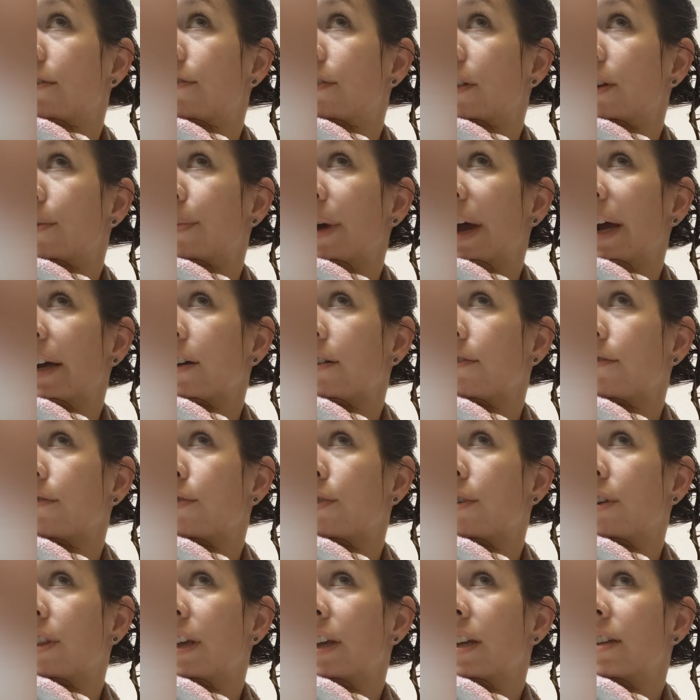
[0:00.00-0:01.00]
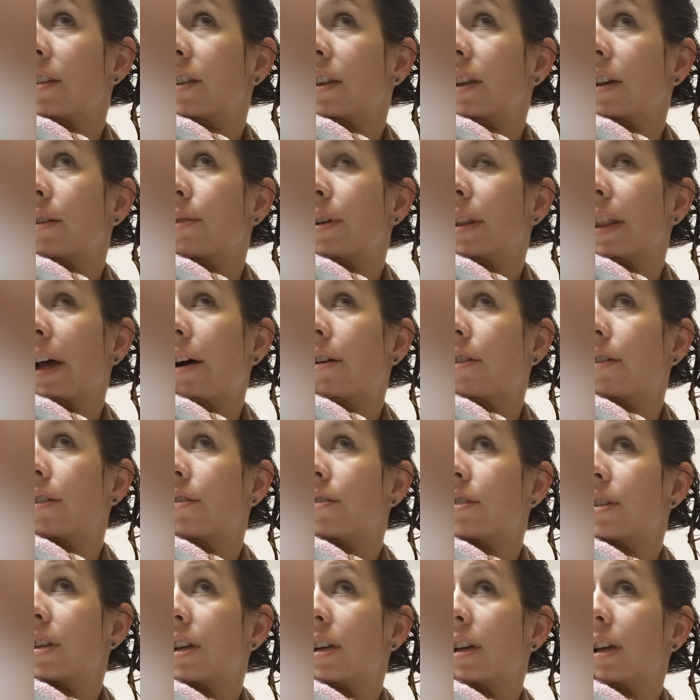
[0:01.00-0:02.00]
flip back and forth easily without
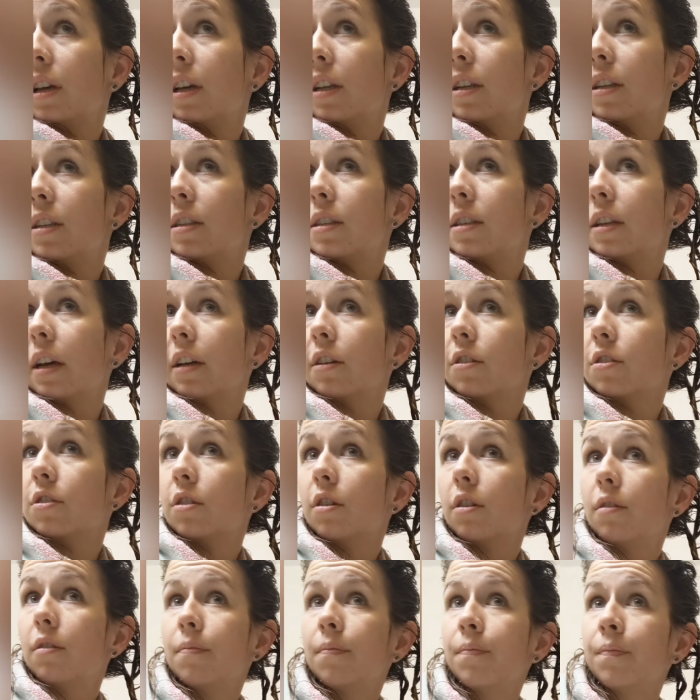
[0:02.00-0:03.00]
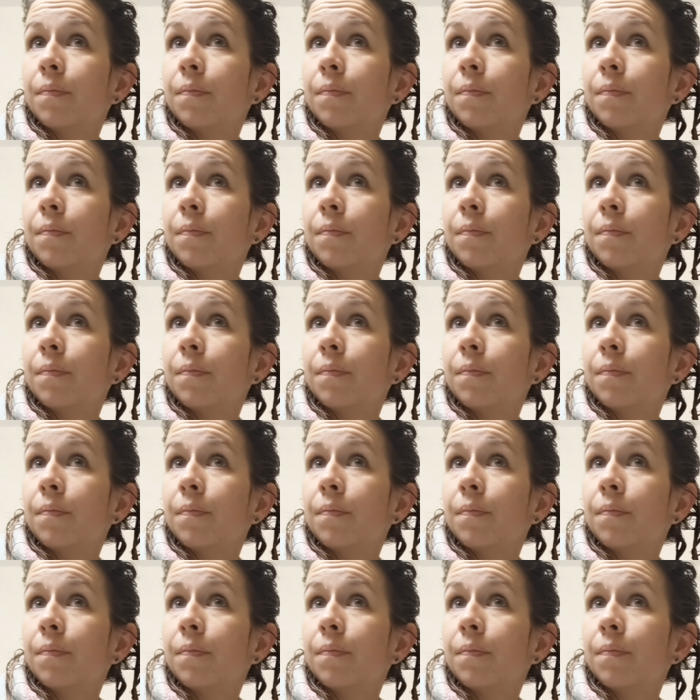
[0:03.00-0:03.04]
losing its texture.